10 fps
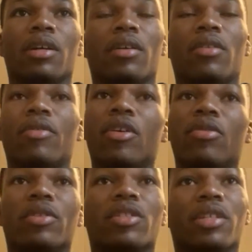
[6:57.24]
I don't know,
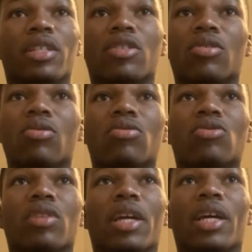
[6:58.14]
it's it's
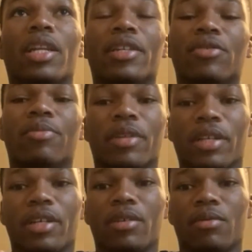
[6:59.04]
close. Like I needed to pick
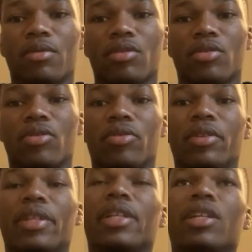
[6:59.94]
it up. So
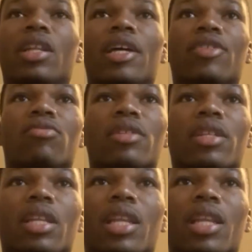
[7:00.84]
then like you see in the